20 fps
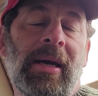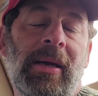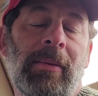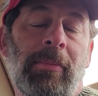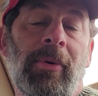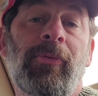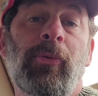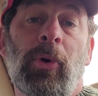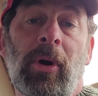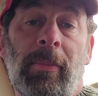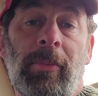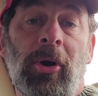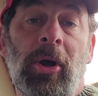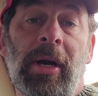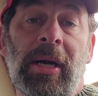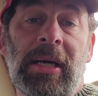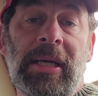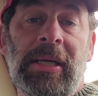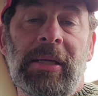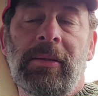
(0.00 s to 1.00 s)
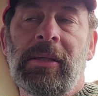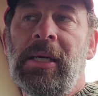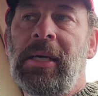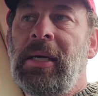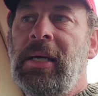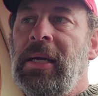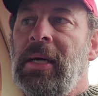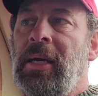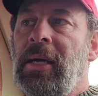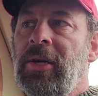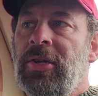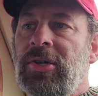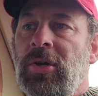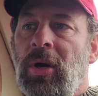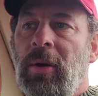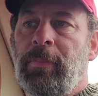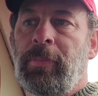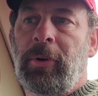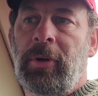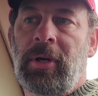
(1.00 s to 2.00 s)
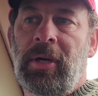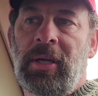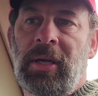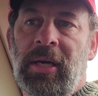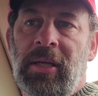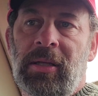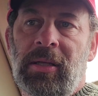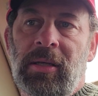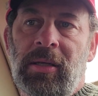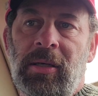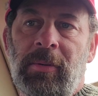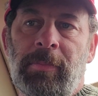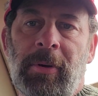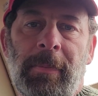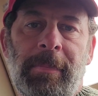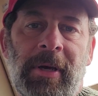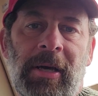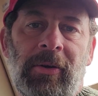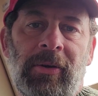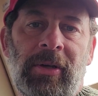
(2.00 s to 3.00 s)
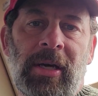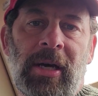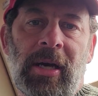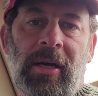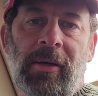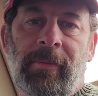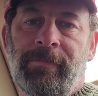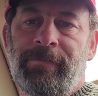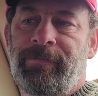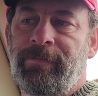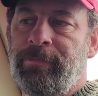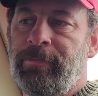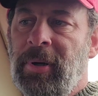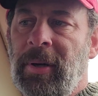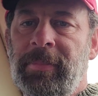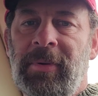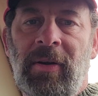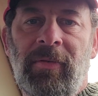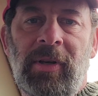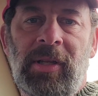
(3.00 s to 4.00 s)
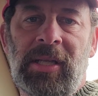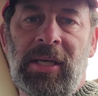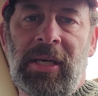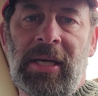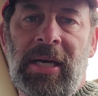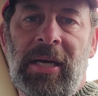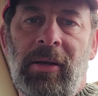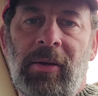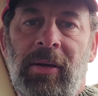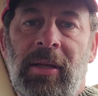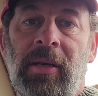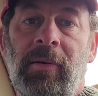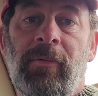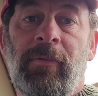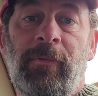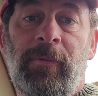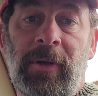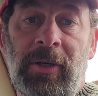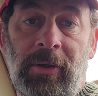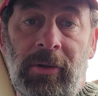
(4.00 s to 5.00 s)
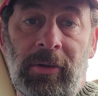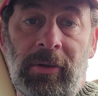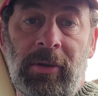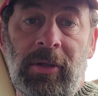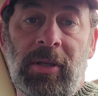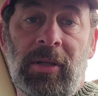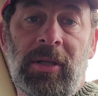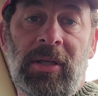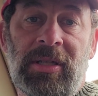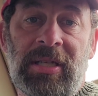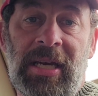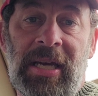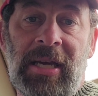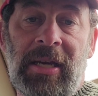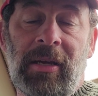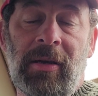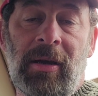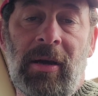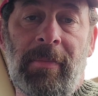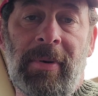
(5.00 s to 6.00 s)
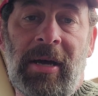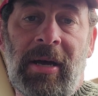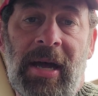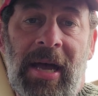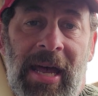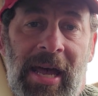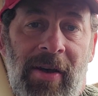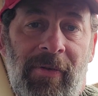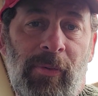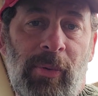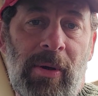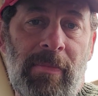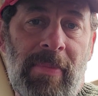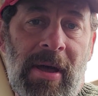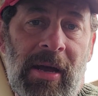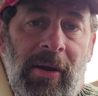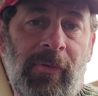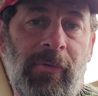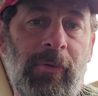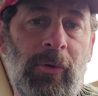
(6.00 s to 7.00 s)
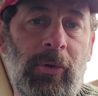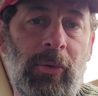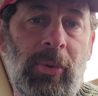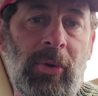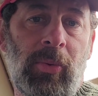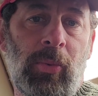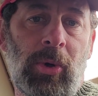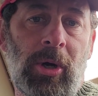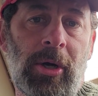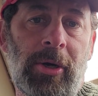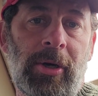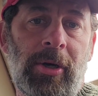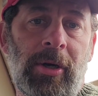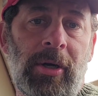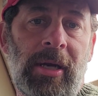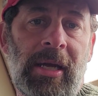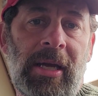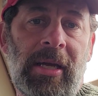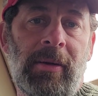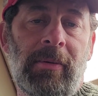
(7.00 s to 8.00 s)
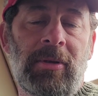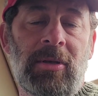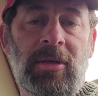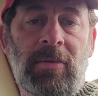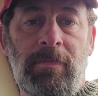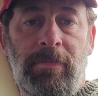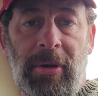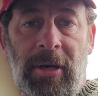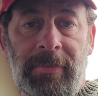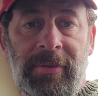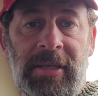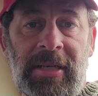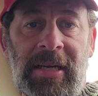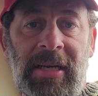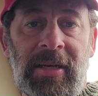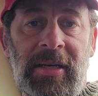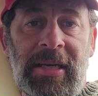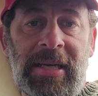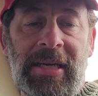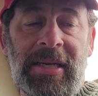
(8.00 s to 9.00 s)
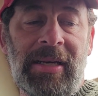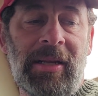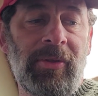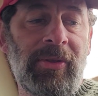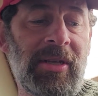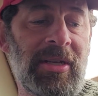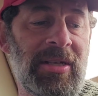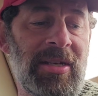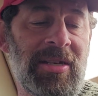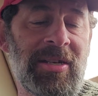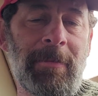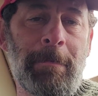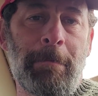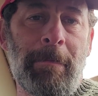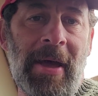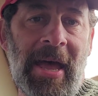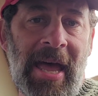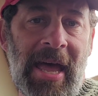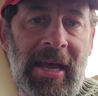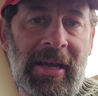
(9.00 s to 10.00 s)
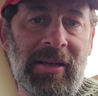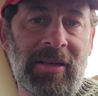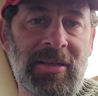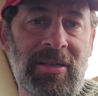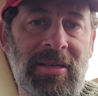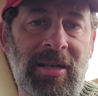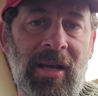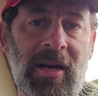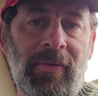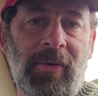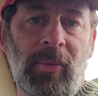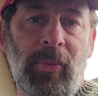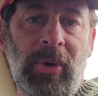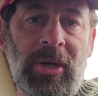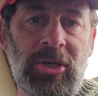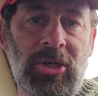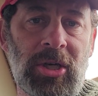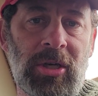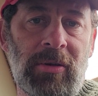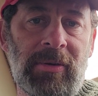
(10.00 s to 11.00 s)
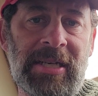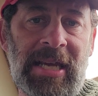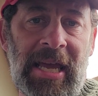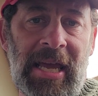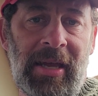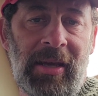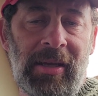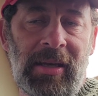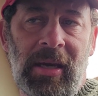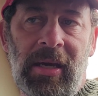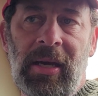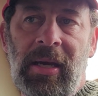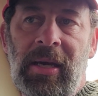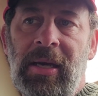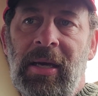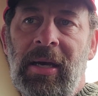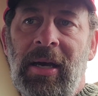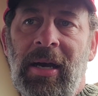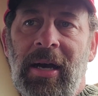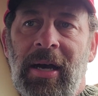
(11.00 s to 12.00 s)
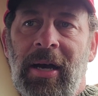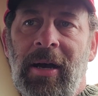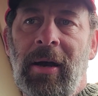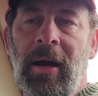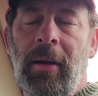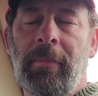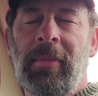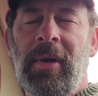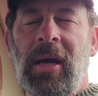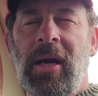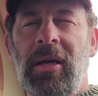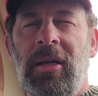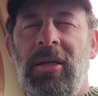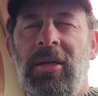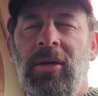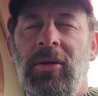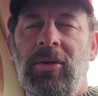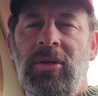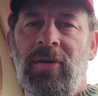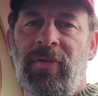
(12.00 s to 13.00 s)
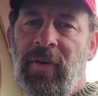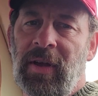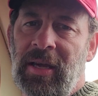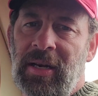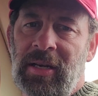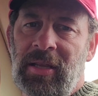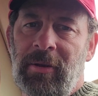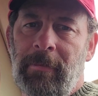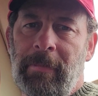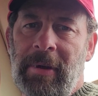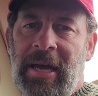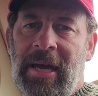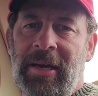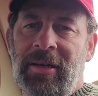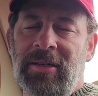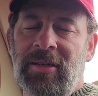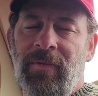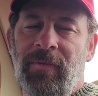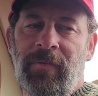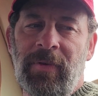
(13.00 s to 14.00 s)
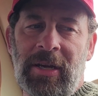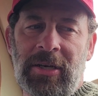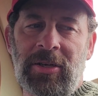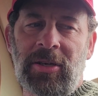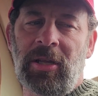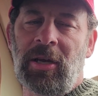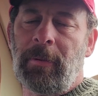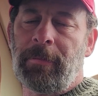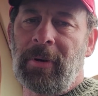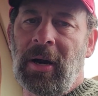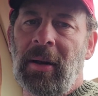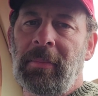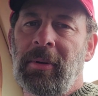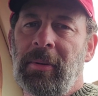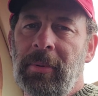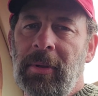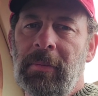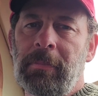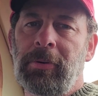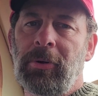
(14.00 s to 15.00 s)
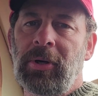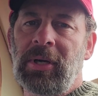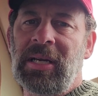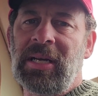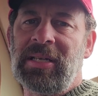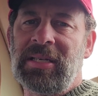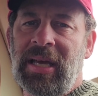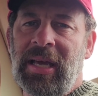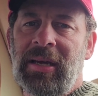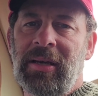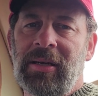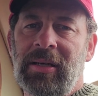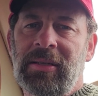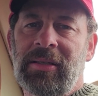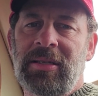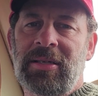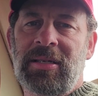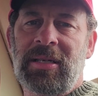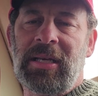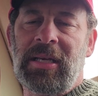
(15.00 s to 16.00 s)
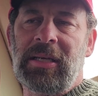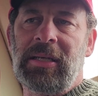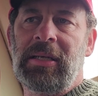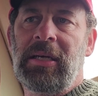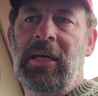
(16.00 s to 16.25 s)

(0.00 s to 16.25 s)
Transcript: before I brought it in. So I put it at the pump out dock, pumped everything out, then filled the tank about halfway back full with water and pumped it out again. Now this is a bag instead of a rigid tank. I'm not a huge fan of the bags. Eventually I'll probably put a tank on this thing